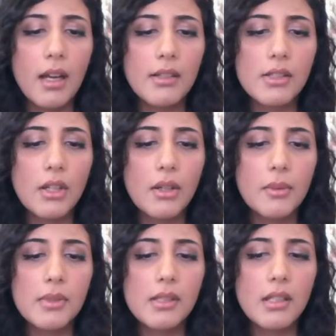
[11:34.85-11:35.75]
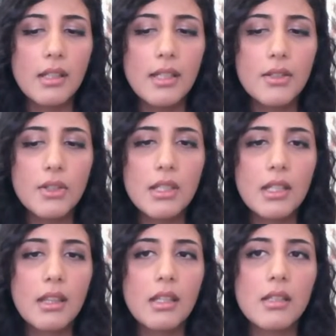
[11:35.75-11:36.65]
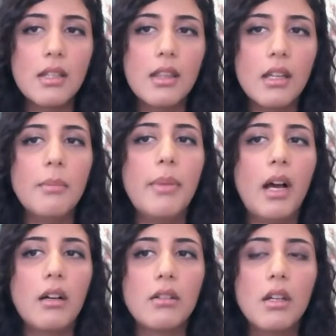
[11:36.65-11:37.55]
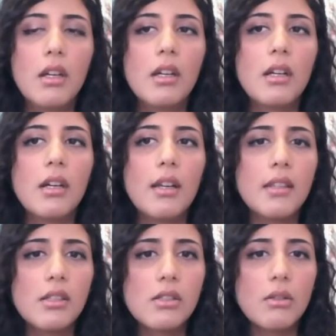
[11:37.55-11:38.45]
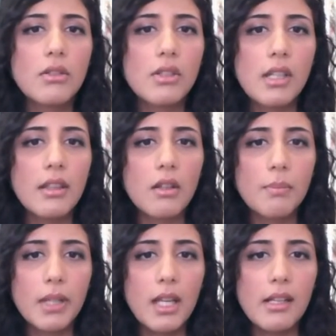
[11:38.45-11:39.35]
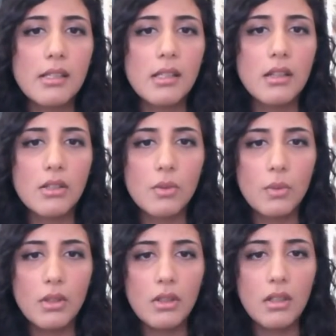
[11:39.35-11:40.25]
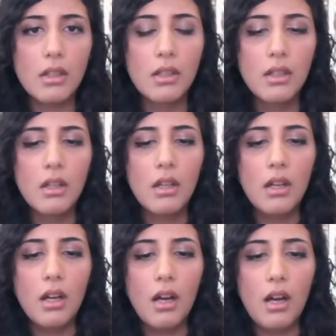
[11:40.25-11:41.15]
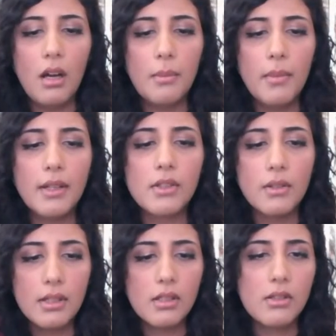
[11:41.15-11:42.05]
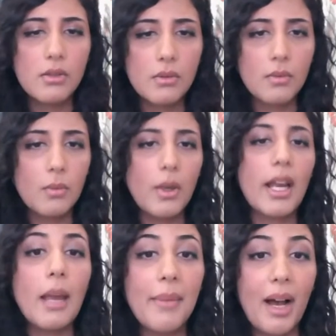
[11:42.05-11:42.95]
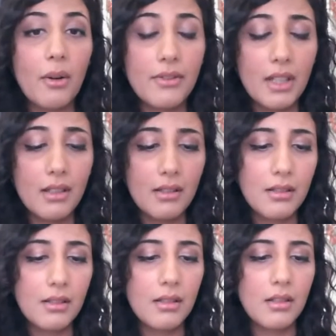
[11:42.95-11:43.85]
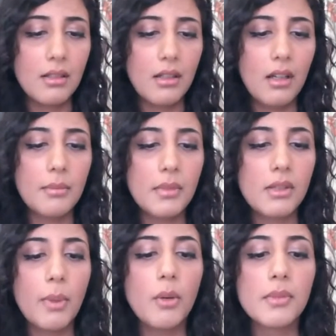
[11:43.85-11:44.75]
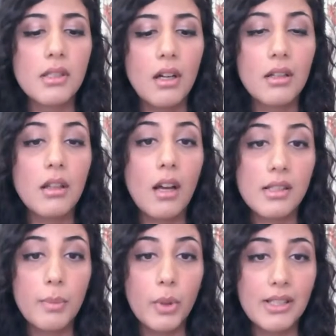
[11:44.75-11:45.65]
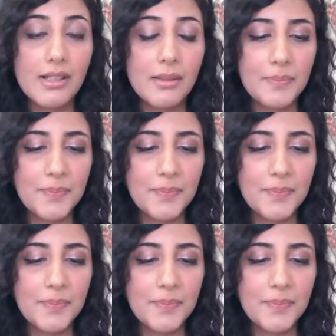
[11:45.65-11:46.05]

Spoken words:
And so it was an interesting thing to think about these soldiers and their place in this war. And so this is what came out of it. This poem is called Lost Boys.